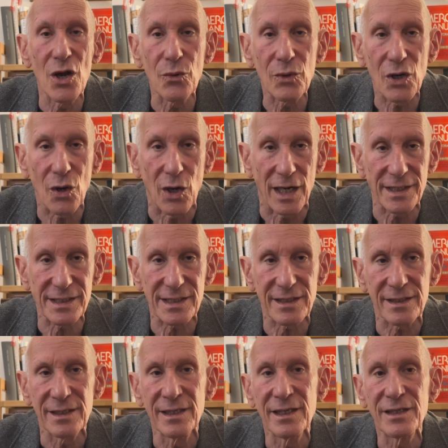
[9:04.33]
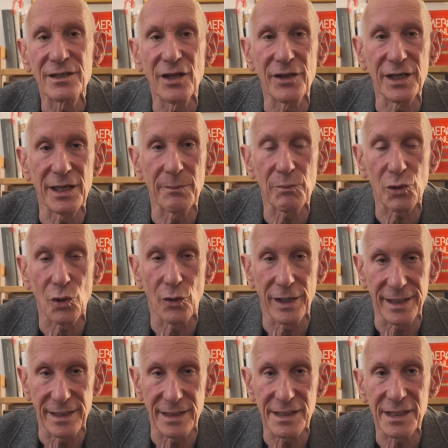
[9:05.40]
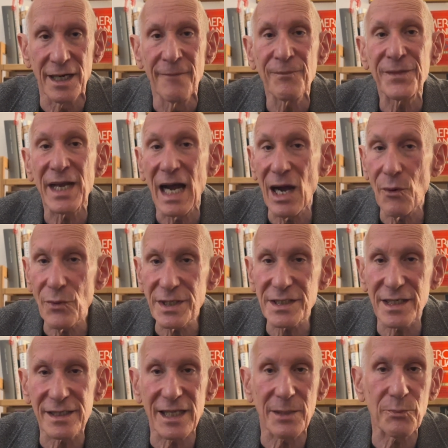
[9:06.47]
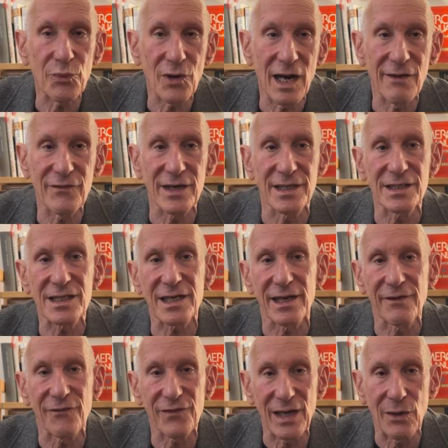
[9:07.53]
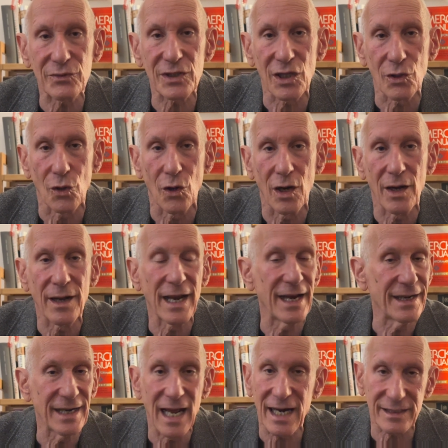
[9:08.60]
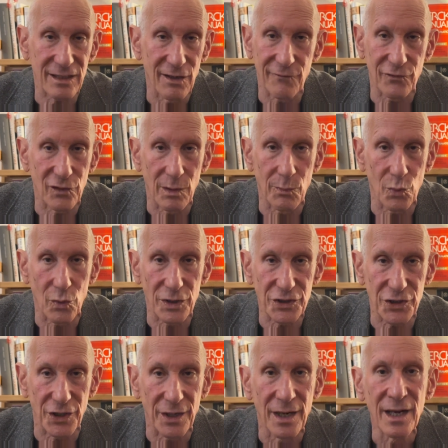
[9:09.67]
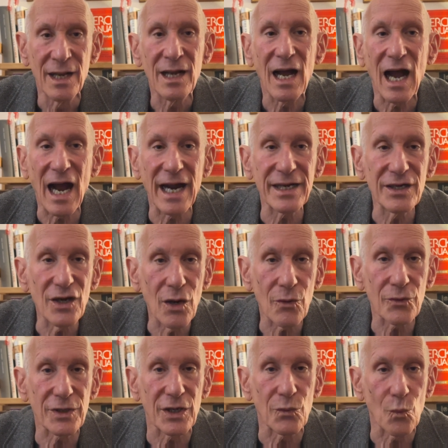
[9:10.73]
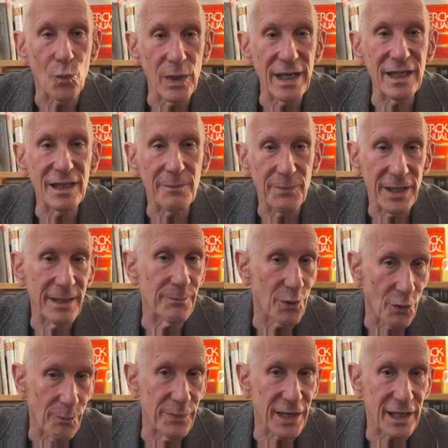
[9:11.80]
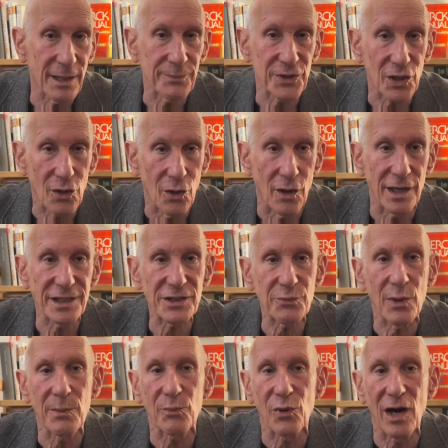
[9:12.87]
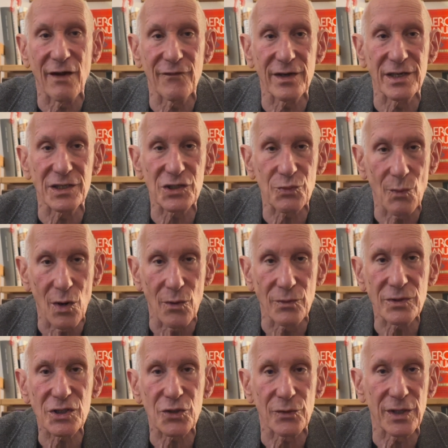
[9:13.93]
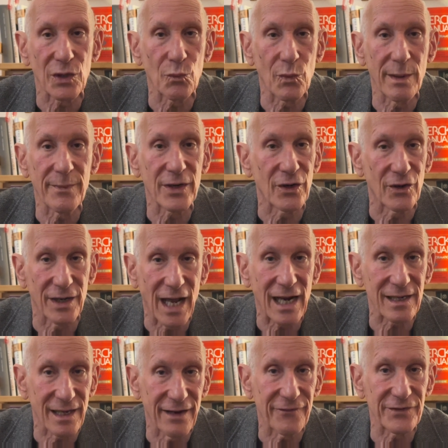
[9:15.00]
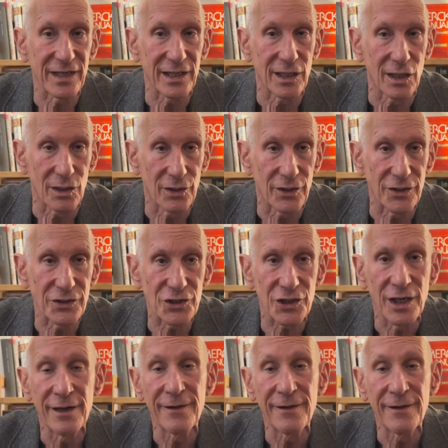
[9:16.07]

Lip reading: cost to the employees. How is it that Providence can flout the law and not cover abortion? I know that we, the people, pick up the cost when Providence won't, so that women are not left in the lurch.